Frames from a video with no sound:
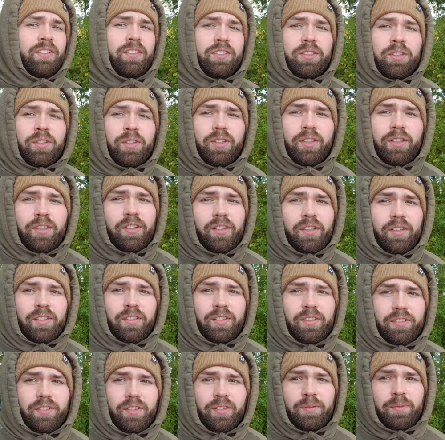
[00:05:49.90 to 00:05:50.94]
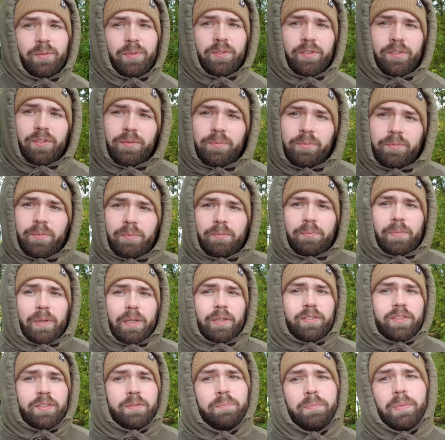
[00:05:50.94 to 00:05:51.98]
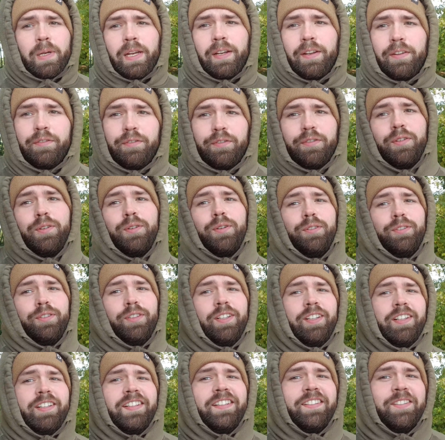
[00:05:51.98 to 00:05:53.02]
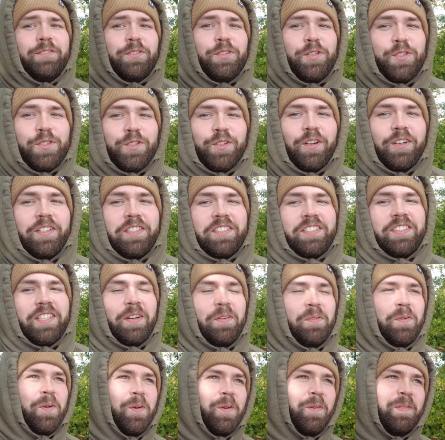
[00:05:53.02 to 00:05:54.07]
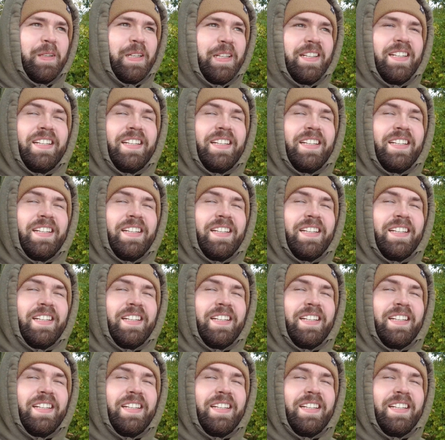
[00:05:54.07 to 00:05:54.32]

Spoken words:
Sorry if I'm bouncing back and forth. I'm just trying to stay warm.